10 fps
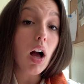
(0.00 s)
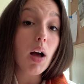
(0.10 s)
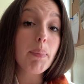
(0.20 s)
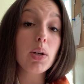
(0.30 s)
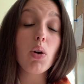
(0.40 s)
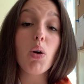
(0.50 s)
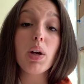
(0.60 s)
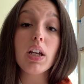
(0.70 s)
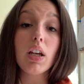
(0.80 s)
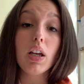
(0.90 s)
up,
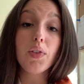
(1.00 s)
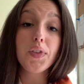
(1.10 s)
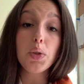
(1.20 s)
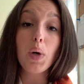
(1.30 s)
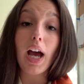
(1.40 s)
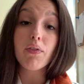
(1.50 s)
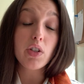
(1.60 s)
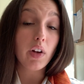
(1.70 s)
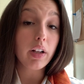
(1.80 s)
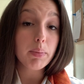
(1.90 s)
knowing if you have
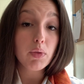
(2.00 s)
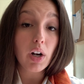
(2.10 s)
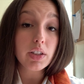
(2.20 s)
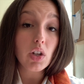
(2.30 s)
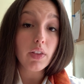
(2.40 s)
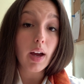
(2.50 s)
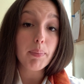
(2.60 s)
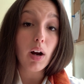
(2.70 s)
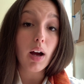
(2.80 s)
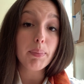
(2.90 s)
development rights on that
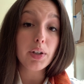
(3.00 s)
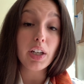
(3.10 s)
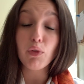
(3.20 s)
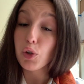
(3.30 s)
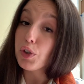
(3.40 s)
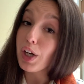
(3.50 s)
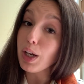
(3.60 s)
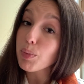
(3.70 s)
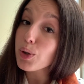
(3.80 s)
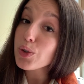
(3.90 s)
property, if your
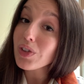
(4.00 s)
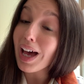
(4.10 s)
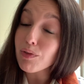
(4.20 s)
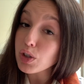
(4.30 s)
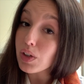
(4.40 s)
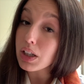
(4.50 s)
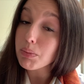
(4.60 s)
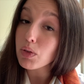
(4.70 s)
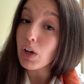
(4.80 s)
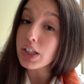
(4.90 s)
neighbors have
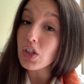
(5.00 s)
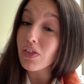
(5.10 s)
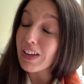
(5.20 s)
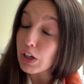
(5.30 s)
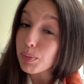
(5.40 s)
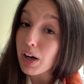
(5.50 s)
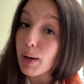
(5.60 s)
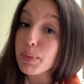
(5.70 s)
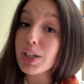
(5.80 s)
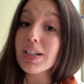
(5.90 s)
development rights on their
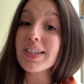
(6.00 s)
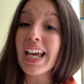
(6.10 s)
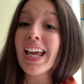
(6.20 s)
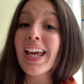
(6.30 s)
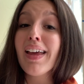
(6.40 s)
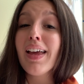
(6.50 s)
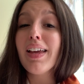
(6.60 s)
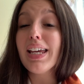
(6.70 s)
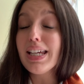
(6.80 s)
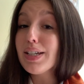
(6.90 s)
properties.
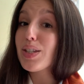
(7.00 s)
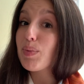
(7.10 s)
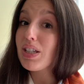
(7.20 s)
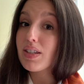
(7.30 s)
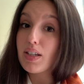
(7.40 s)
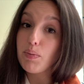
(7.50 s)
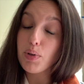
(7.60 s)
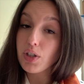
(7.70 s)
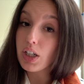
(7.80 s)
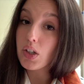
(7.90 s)
Easements in
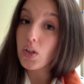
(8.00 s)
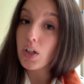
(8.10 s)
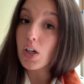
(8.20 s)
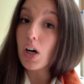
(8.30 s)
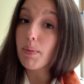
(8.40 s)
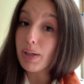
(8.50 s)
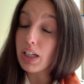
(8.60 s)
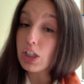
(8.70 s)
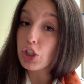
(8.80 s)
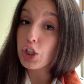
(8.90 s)
particular are a
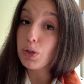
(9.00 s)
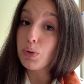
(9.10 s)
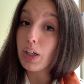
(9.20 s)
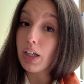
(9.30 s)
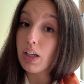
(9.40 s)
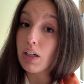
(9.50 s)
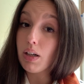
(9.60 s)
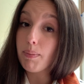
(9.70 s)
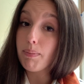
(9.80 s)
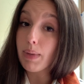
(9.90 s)
big issue
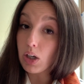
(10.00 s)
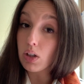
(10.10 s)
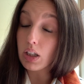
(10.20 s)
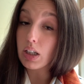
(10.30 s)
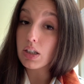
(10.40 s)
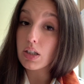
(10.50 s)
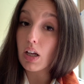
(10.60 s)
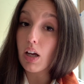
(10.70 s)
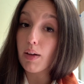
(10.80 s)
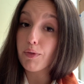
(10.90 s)
in Maryland
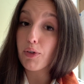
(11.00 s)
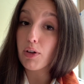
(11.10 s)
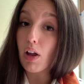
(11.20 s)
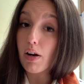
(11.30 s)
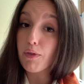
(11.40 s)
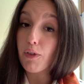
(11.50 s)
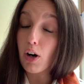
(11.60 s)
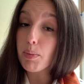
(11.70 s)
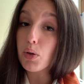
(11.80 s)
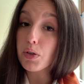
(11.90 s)
for a lot of
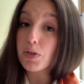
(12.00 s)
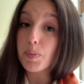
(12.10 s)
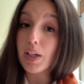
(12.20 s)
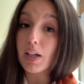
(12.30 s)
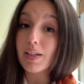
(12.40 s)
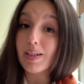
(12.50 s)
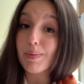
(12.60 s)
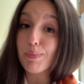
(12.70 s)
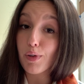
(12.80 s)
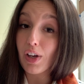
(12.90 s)
farm owners because
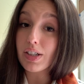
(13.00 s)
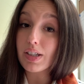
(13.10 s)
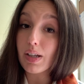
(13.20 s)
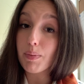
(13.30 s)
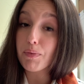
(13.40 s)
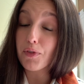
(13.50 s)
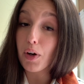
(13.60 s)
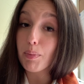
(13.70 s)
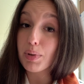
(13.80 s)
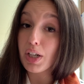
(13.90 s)
it prevents them
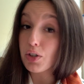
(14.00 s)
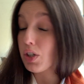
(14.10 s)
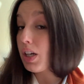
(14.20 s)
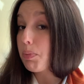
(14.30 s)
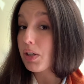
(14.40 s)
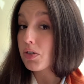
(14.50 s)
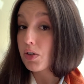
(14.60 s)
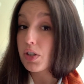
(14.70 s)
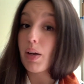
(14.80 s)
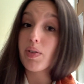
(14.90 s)
from potentially keeping
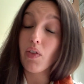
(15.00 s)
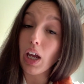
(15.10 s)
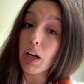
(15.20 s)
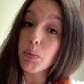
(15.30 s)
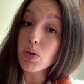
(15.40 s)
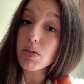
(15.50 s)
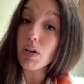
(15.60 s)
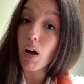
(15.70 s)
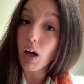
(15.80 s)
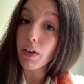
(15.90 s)
certain types of animals
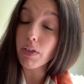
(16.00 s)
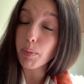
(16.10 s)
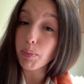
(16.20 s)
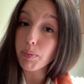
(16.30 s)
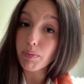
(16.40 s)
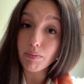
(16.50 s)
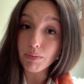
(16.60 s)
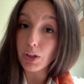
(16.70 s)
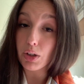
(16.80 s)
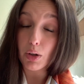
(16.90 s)
on
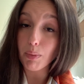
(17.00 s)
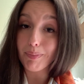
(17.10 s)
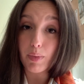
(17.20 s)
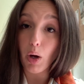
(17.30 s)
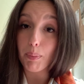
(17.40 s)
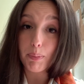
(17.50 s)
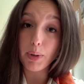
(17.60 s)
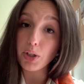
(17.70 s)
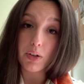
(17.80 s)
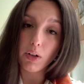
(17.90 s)
a
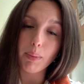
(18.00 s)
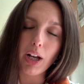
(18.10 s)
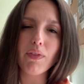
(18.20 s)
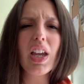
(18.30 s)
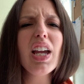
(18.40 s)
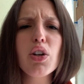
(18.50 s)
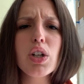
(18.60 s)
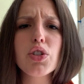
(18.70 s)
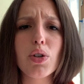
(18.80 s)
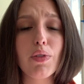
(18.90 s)
particular amount of the
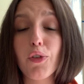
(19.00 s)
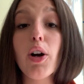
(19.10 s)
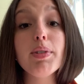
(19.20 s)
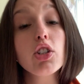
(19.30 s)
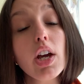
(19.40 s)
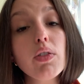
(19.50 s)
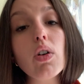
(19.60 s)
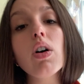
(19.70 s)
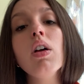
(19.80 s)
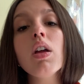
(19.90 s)
acreage or the farm in
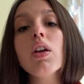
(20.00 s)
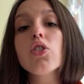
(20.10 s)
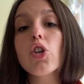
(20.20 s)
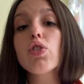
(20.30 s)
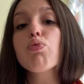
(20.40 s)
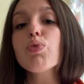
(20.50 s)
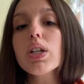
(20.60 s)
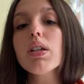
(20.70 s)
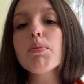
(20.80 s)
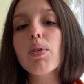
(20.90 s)
general. So it's
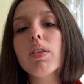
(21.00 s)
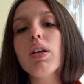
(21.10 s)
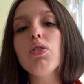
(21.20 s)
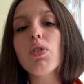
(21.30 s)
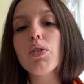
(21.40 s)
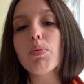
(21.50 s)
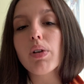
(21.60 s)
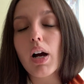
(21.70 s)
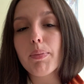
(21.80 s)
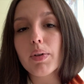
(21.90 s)
really important that you know your
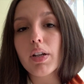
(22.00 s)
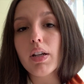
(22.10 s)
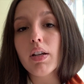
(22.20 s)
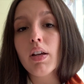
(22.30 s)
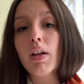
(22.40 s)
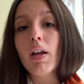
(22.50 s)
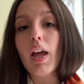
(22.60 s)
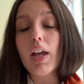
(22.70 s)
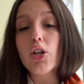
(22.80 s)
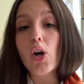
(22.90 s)
property
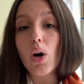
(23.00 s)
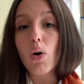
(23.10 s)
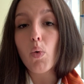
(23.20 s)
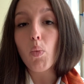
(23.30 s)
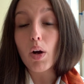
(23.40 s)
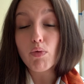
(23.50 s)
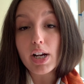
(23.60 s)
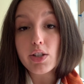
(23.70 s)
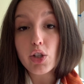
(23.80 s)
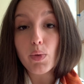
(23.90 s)
and know what
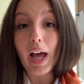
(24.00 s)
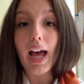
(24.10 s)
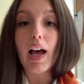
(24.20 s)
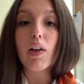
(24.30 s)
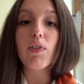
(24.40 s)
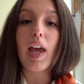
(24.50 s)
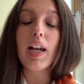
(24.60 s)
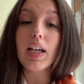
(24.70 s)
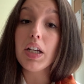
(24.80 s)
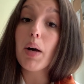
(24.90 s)
rights you have and
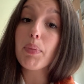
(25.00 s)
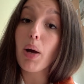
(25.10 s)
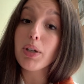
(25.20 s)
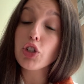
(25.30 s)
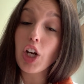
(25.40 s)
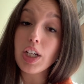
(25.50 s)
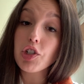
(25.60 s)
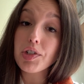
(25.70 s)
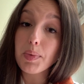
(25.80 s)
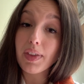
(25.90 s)
any upcoming
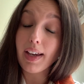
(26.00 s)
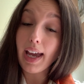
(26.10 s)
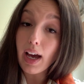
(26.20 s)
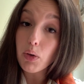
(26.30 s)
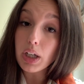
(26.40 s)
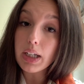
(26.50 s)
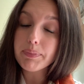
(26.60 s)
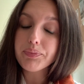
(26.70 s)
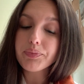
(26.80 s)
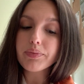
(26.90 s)
changes with the county.
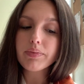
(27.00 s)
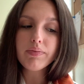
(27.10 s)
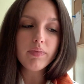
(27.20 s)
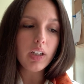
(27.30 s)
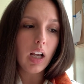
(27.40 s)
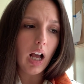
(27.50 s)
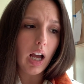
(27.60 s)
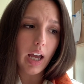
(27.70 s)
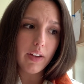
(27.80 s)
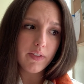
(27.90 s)

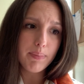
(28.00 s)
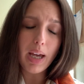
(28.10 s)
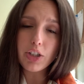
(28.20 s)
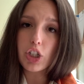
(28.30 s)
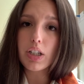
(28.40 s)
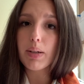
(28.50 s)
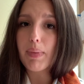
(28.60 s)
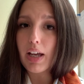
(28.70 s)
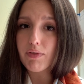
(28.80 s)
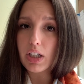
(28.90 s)
I mentioned in
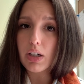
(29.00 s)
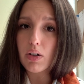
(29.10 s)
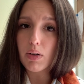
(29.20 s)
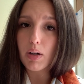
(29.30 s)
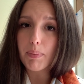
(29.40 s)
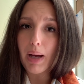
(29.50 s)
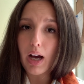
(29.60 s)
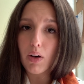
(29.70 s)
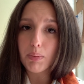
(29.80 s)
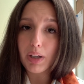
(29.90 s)
my video
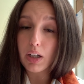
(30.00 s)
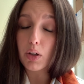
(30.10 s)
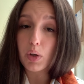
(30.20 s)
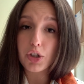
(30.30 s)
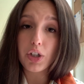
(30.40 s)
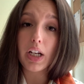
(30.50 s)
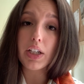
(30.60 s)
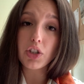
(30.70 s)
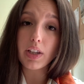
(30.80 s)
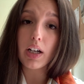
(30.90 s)
about being an equestrian
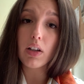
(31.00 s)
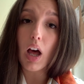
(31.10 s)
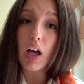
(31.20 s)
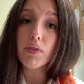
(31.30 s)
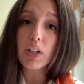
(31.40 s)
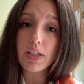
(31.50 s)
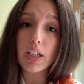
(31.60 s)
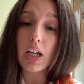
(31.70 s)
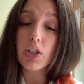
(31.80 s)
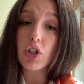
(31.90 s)
agent that a lot of listing
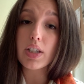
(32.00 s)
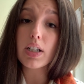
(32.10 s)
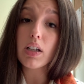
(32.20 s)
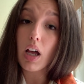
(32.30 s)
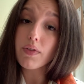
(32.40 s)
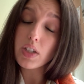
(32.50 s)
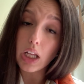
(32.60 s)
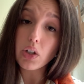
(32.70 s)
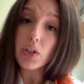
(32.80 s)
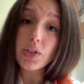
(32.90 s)
agents and a lot of
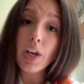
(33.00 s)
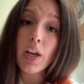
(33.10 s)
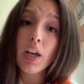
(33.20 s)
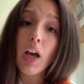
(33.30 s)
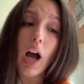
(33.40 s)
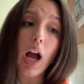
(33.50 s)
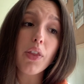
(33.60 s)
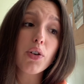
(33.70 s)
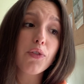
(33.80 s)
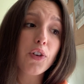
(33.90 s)
sellers
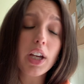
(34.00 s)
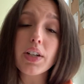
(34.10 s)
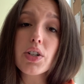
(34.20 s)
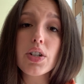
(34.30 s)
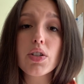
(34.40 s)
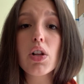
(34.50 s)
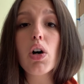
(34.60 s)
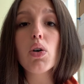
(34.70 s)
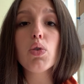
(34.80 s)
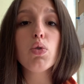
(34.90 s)
either forget to
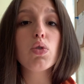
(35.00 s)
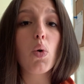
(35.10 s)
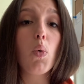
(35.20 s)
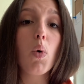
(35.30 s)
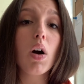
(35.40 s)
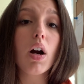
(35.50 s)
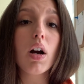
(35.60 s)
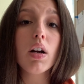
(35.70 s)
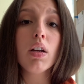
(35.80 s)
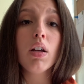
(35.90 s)
disclose or